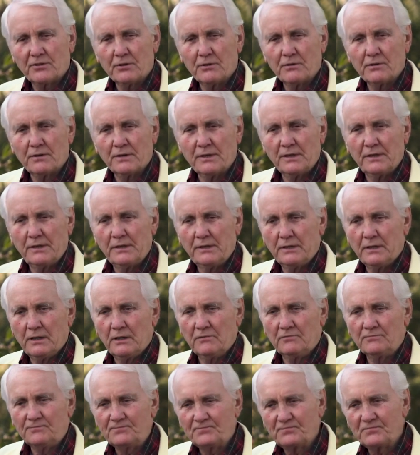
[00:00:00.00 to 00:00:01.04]

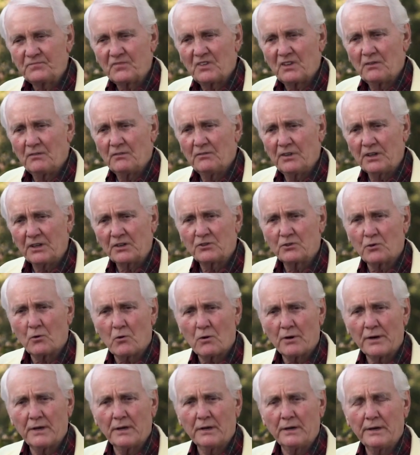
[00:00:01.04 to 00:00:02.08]
the
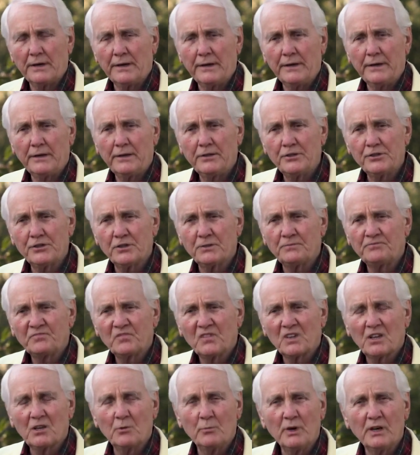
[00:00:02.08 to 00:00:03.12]
Victorian age,
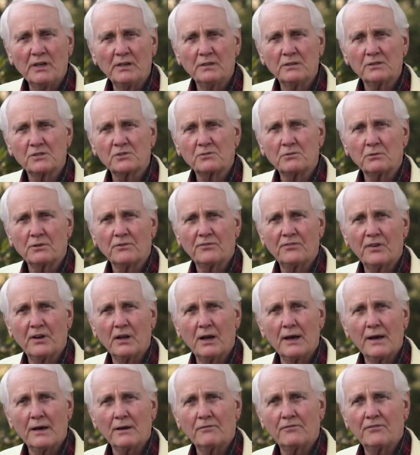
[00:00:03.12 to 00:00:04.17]
camellias sort of fell
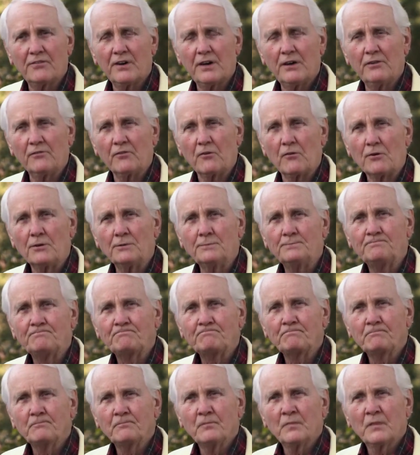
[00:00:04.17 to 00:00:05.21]
out of favor.
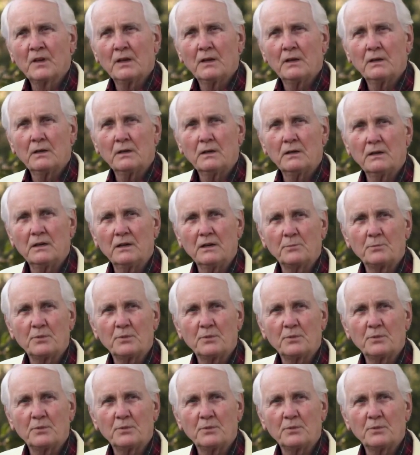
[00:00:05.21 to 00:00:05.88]
And